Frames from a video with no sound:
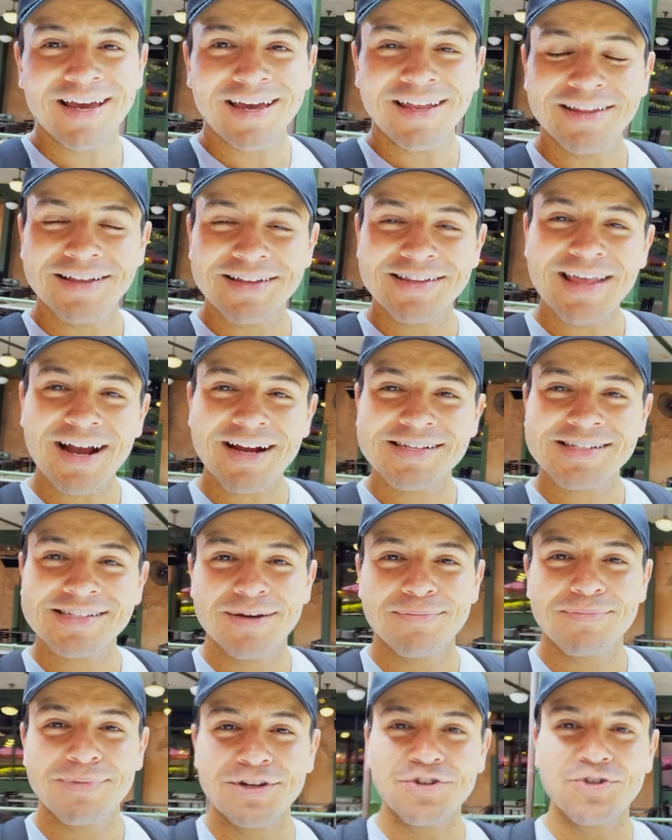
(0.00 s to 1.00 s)
And the next
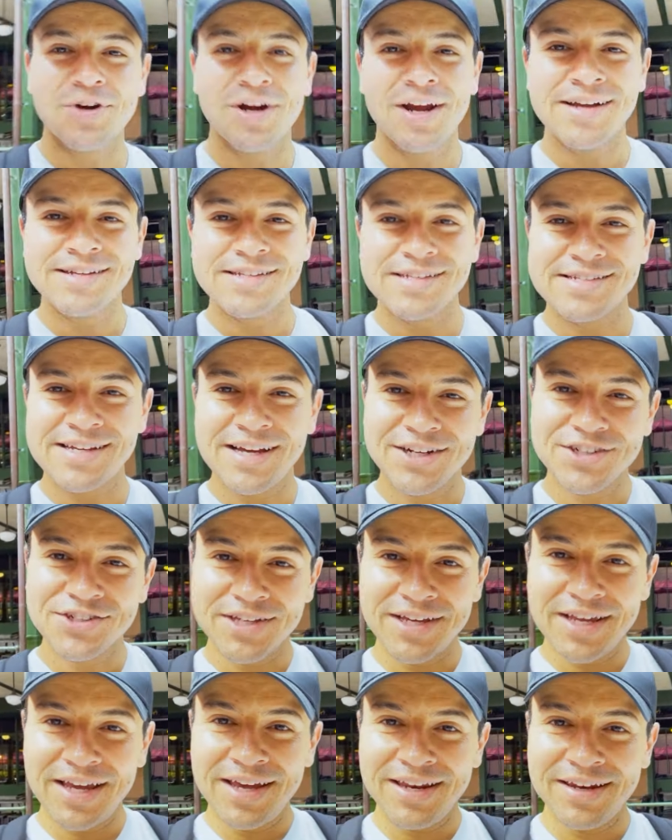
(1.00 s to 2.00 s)
tip and trick is
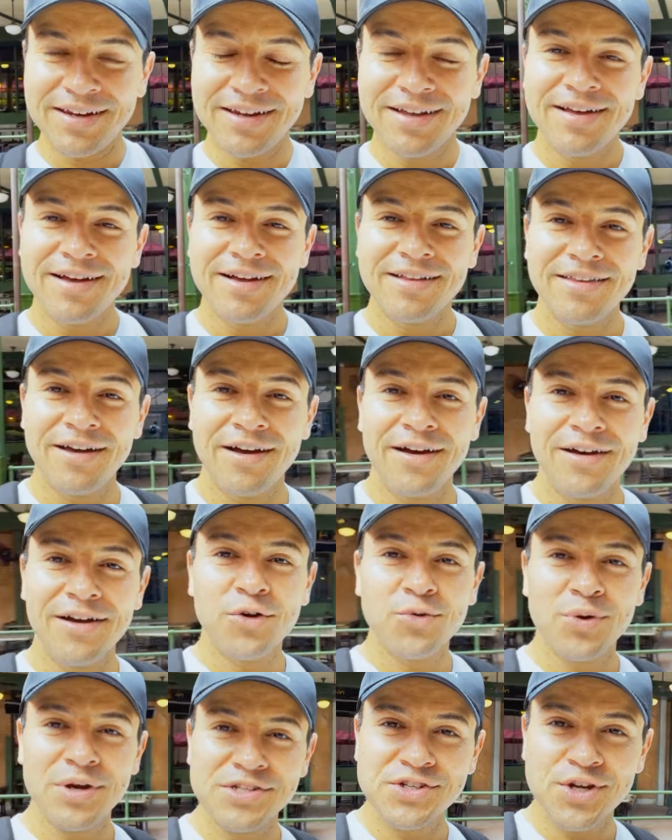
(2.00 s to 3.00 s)
essentially in the
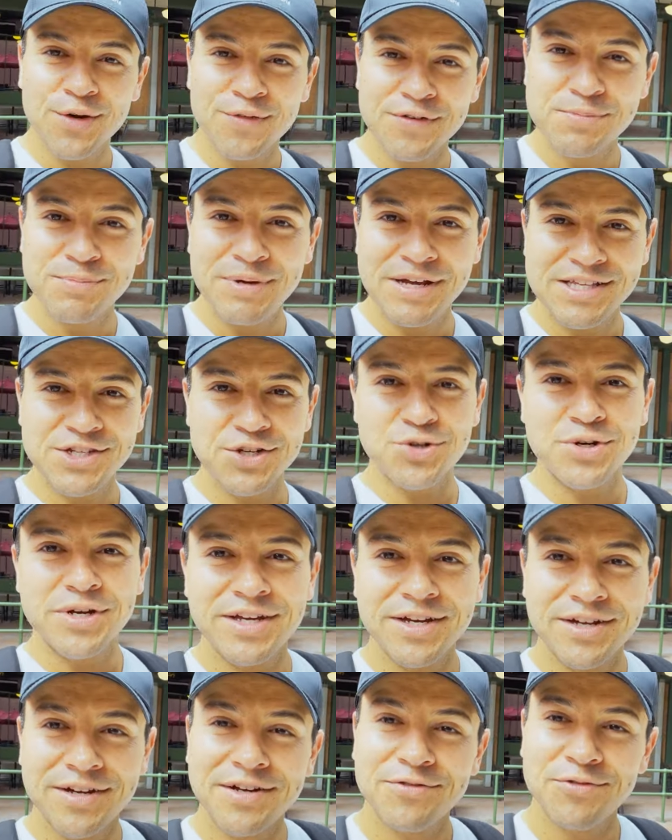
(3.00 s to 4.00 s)
quick service
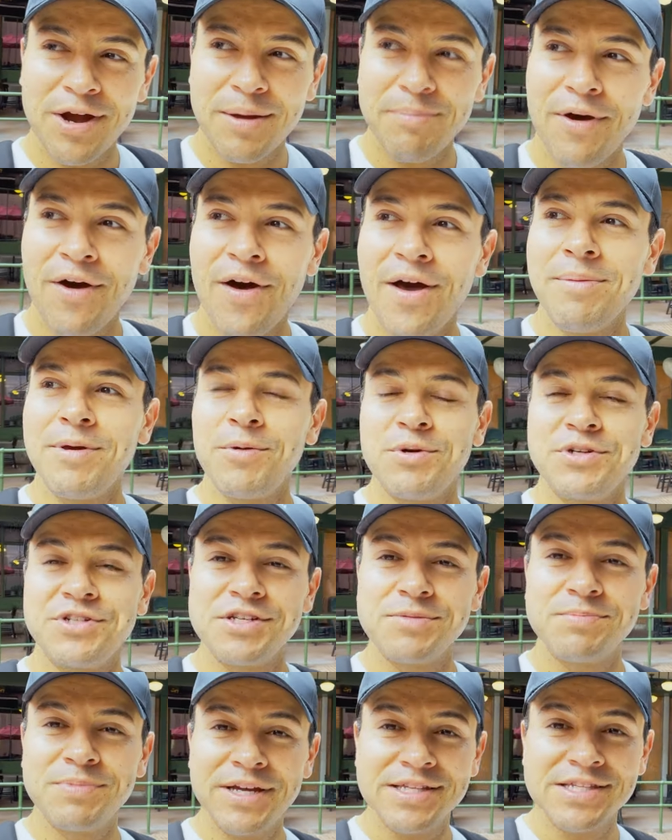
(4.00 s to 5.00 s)
pizzeria right behind me, which
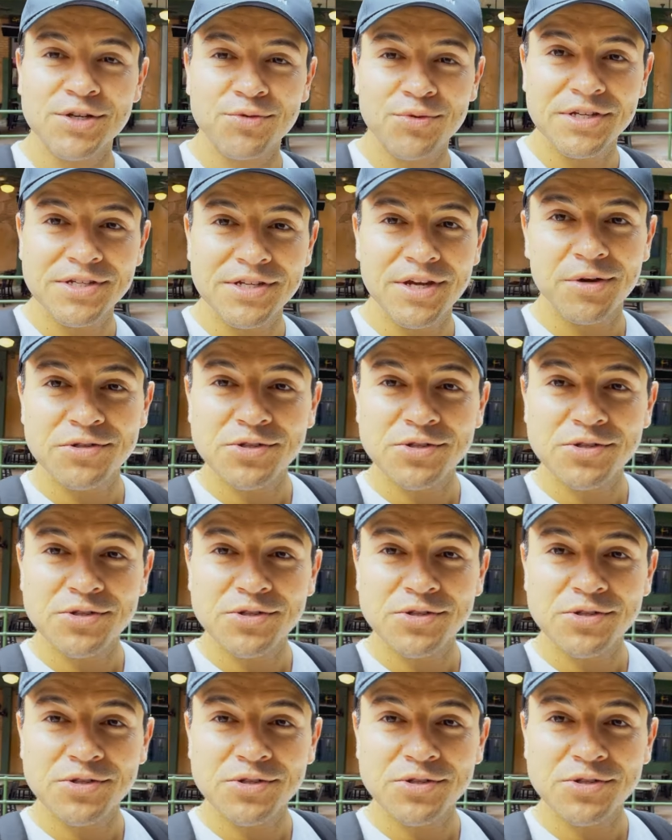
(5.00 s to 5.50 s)
is Pizza Rizzo.